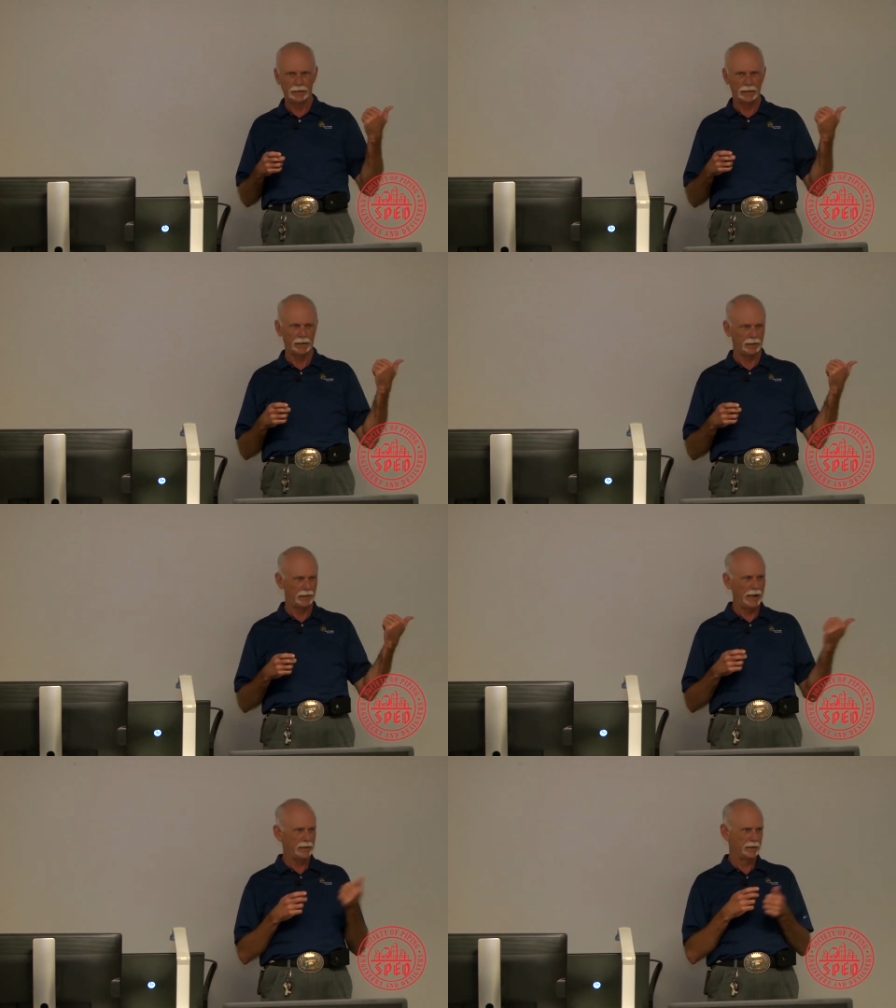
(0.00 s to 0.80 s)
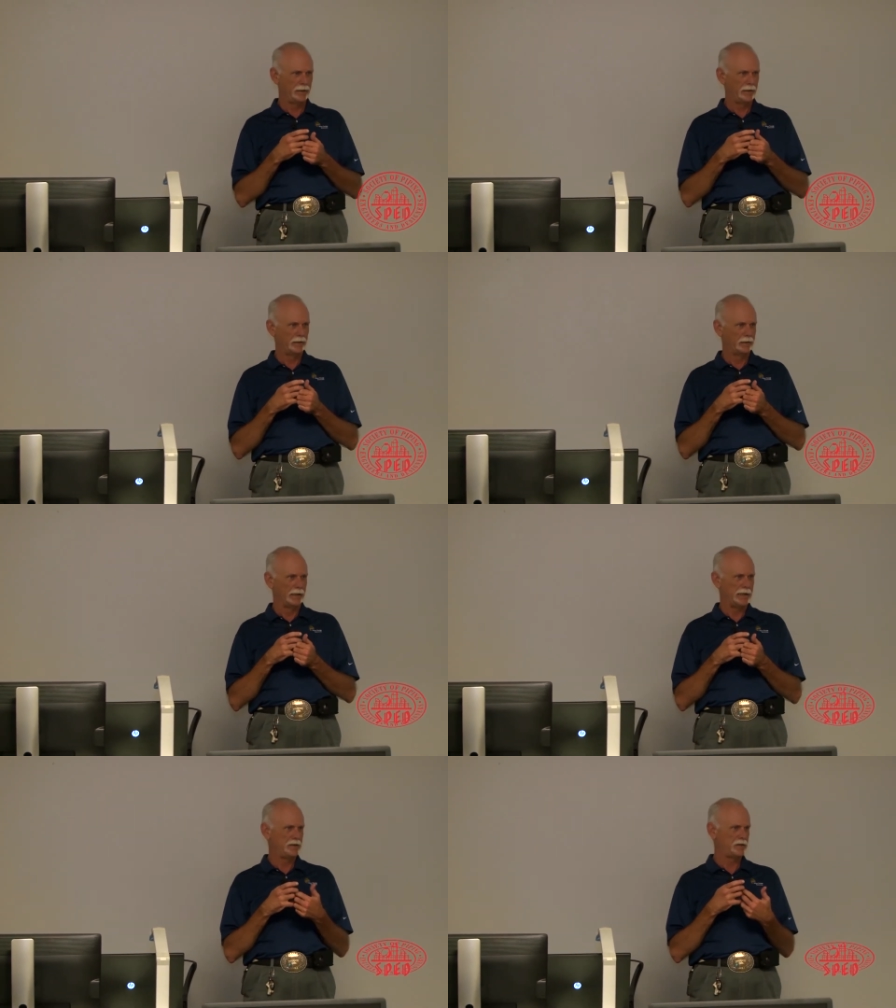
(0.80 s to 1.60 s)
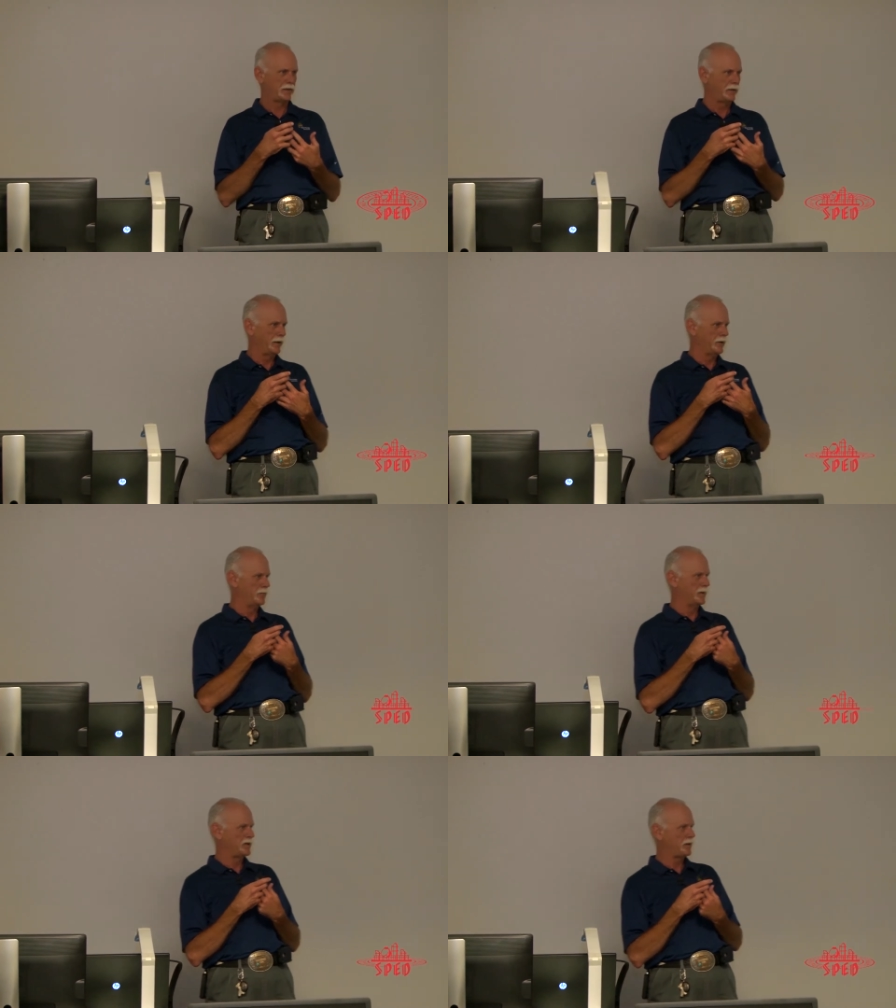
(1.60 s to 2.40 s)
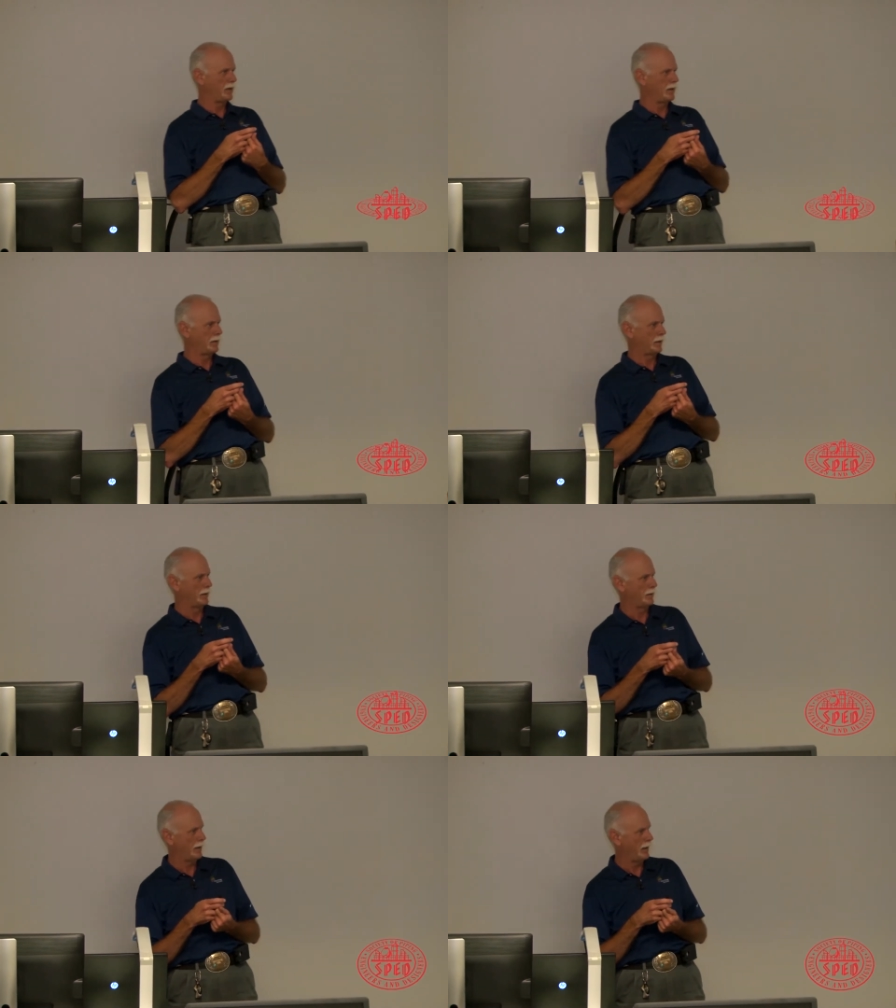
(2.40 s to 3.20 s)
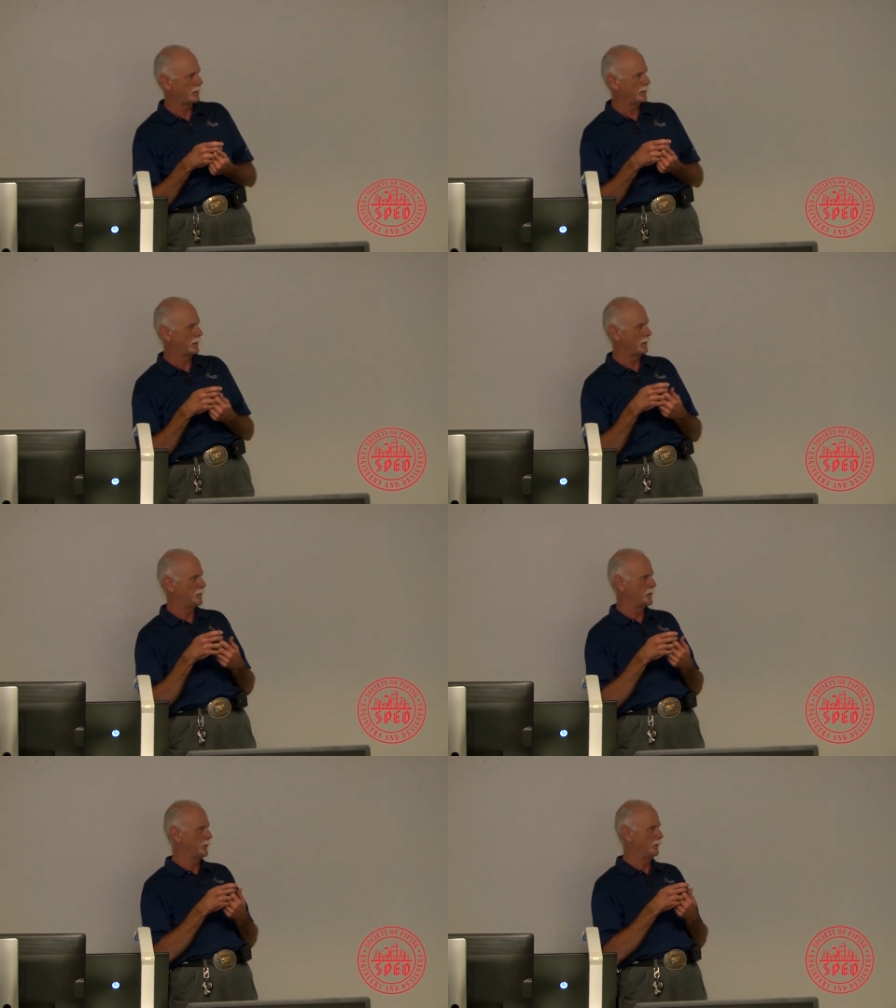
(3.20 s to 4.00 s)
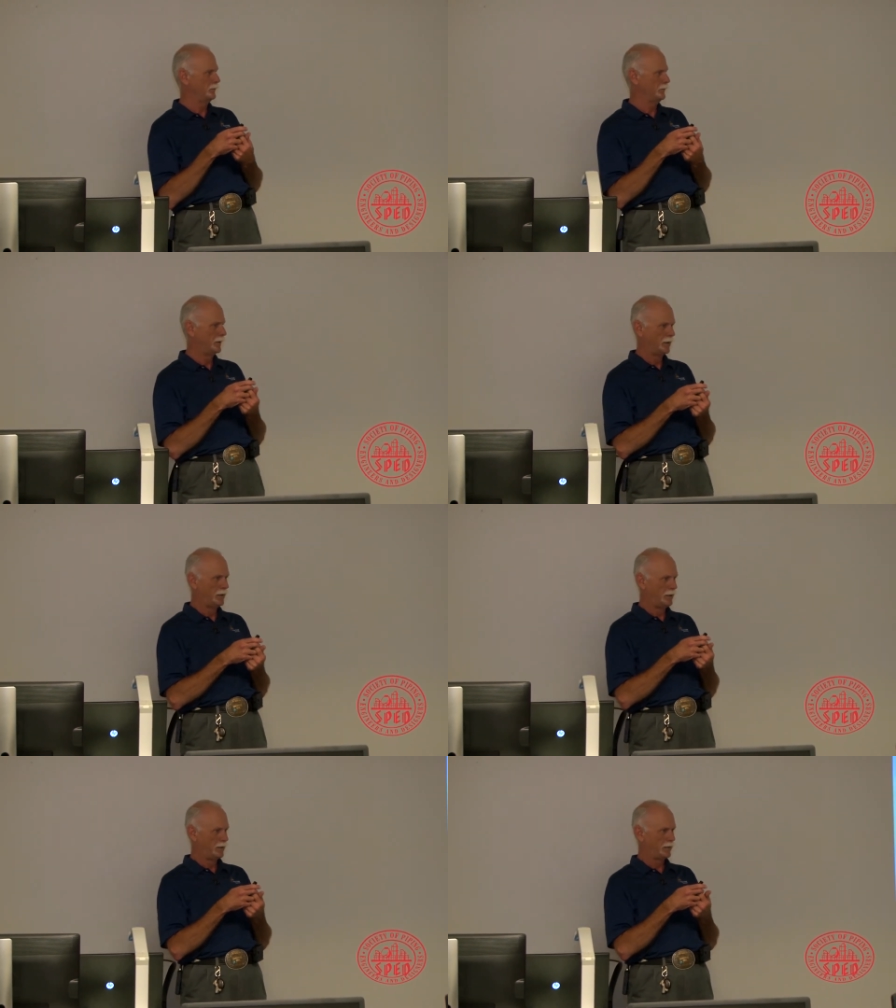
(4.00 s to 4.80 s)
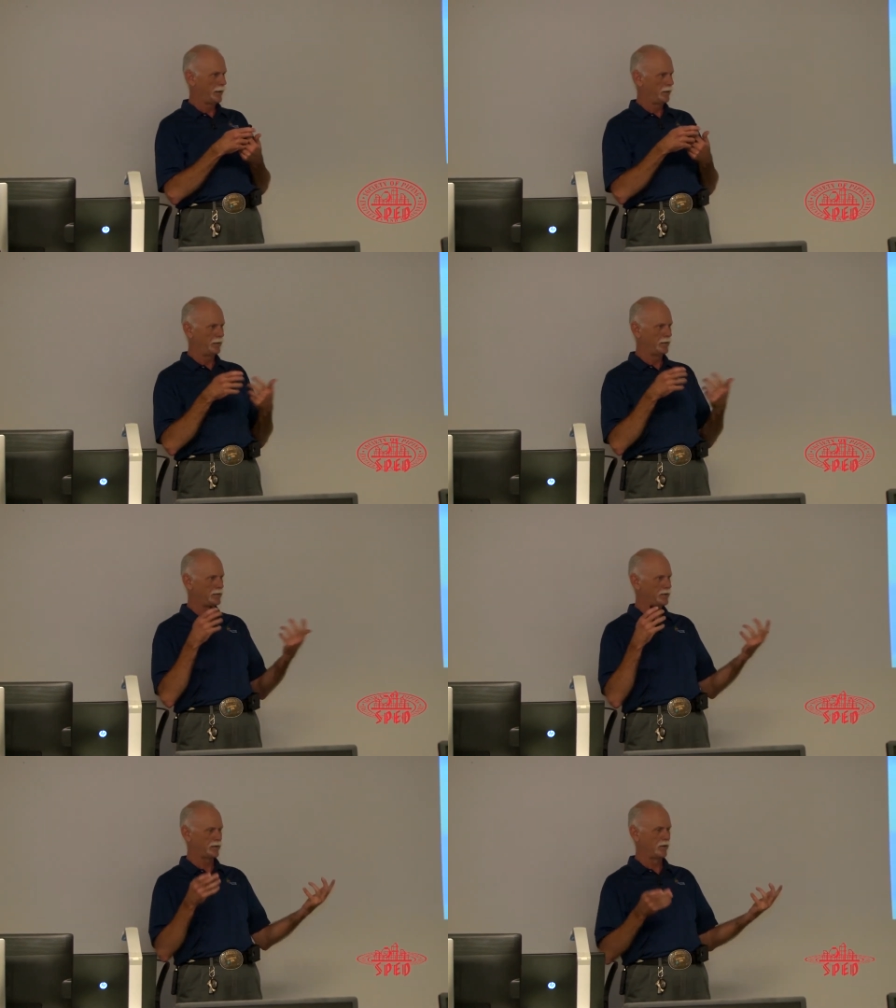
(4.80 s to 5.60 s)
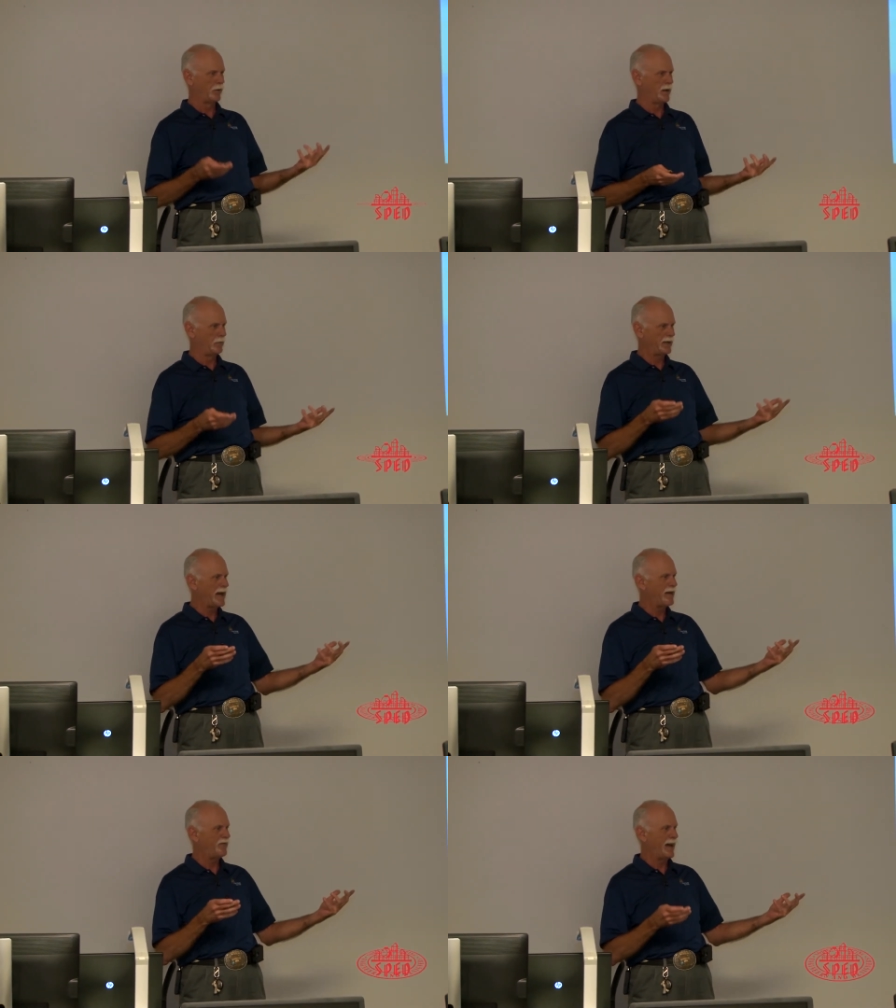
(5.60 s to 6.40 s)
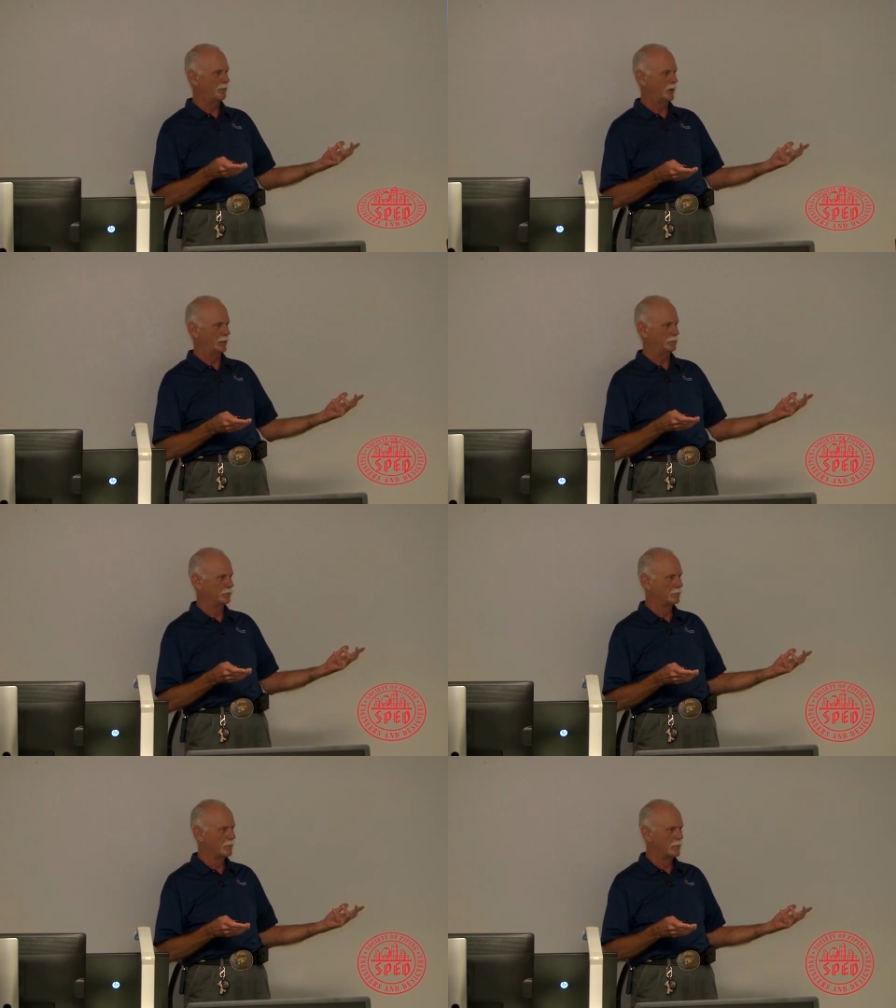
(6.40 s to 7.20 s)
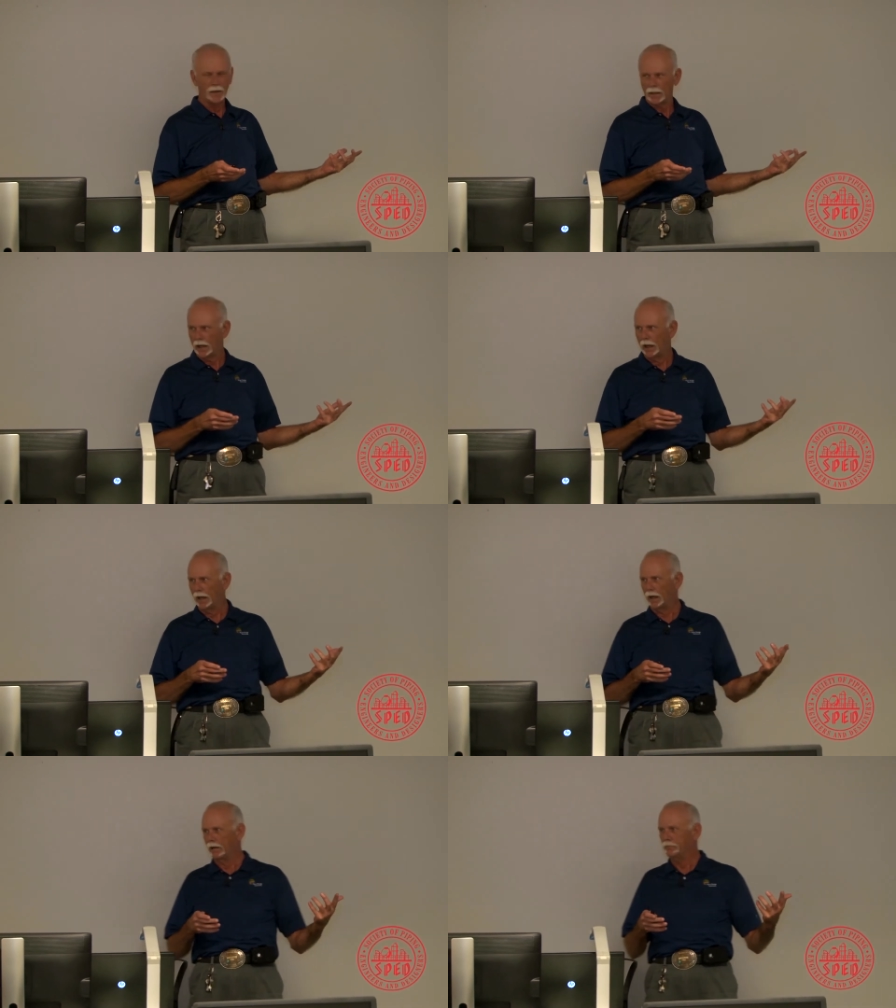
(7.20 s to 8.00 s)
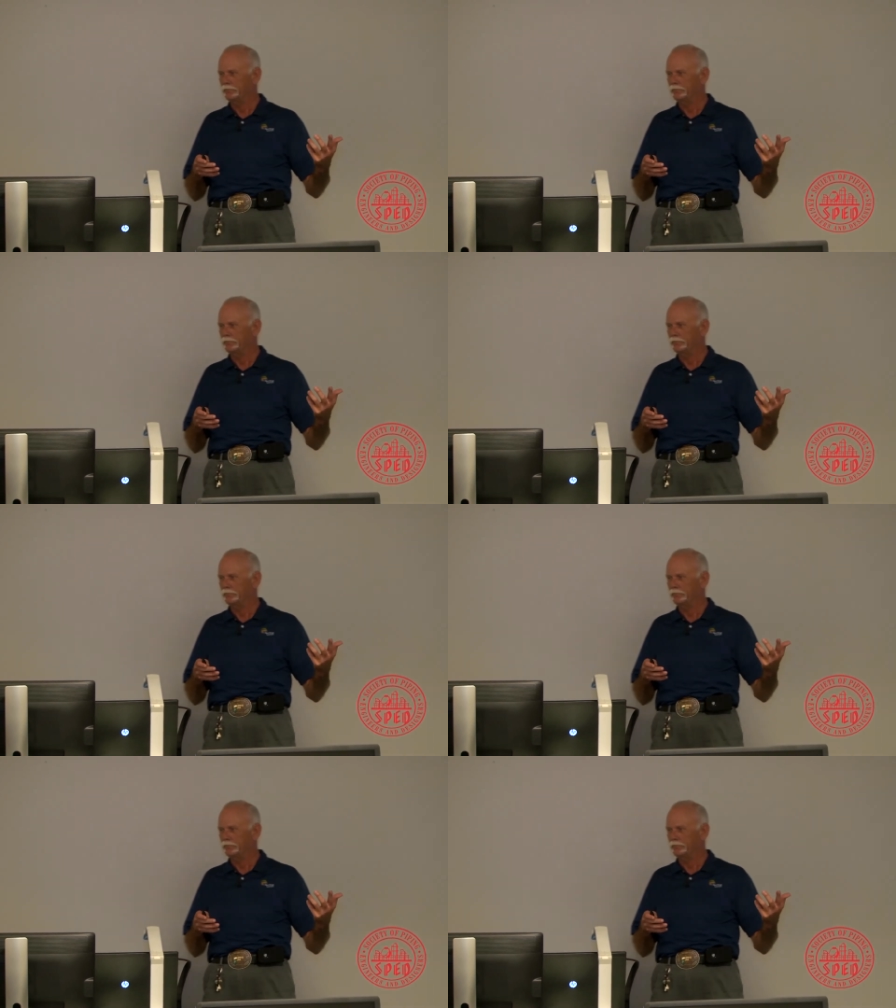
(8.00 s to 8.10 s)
And Leica unleashed a new machine in Hexagon in June. They unleashed it so well we can't find one. I